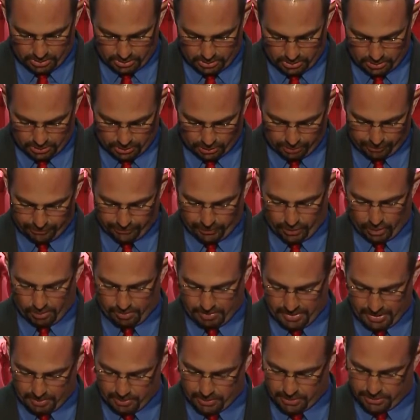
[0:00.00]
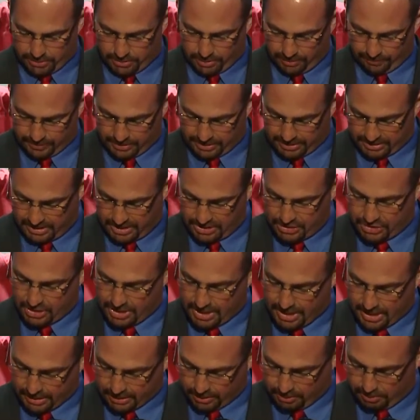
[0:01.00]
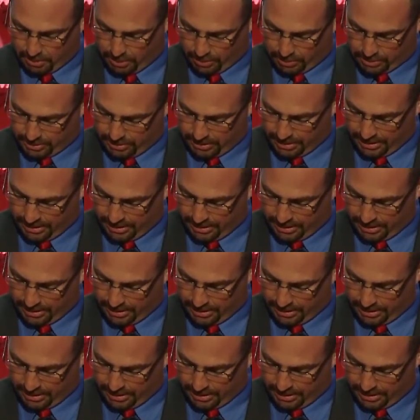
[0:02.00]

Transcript: So far, members of the CGI community